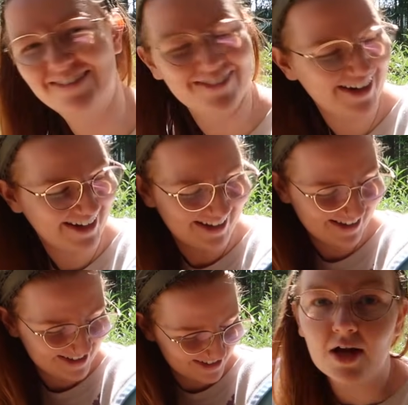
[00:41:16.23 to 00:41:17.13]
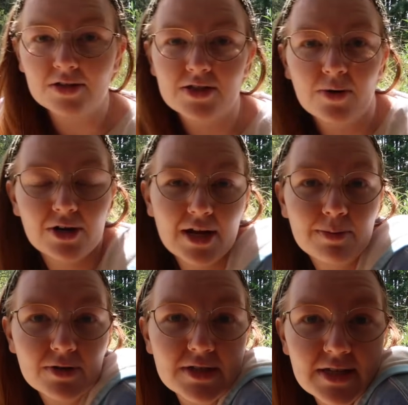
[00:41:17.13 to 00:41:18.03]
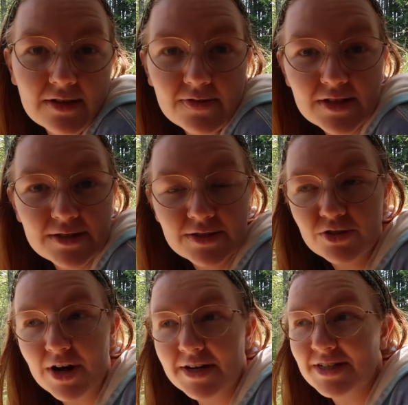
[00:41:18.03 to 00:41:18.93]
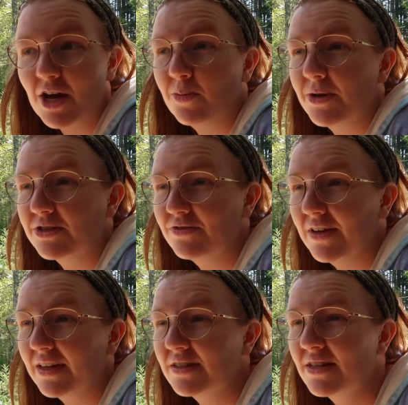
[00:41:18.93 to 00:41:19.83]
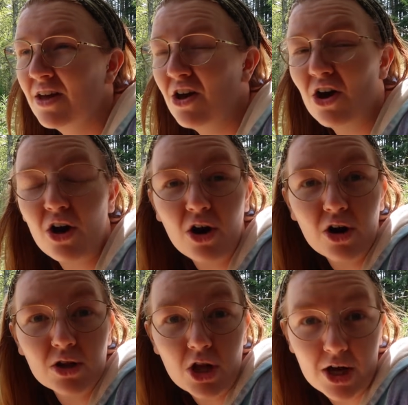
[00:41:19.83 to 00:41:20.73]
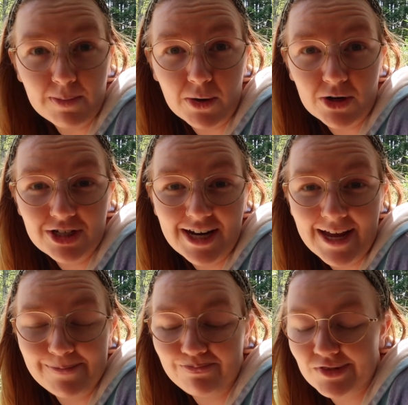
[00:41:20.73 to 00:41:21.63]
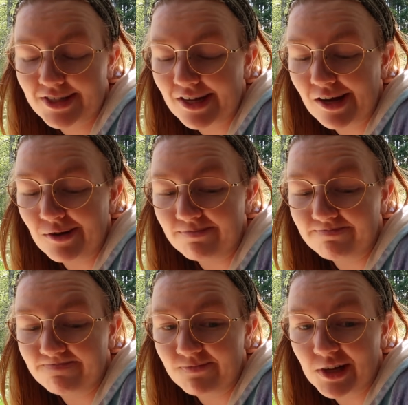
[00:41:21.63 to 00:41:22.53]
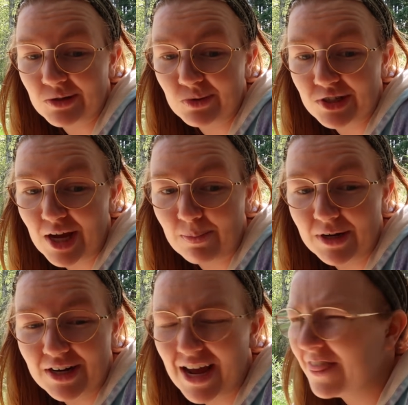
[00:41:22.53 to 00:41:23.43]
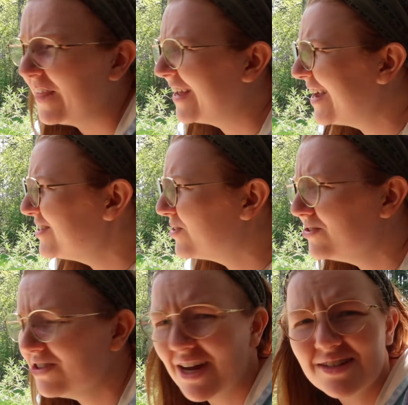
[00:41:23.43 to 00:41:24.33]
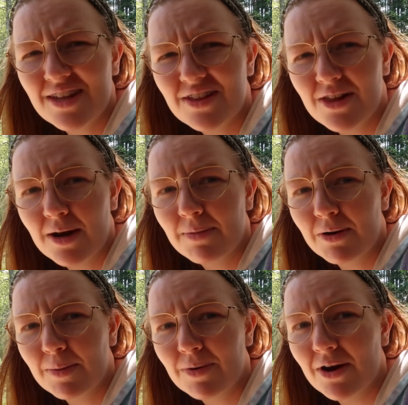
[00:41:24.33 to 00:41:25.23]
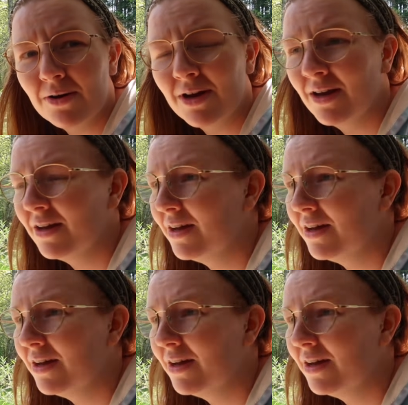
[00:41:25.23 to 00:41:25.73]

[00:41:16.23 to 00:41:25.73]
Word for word: Ridiculous. Also, our neighbor Steve is trying to help us fix our lawnmower today, so that's what's happening. I think I told you guys that the lawnmower broke.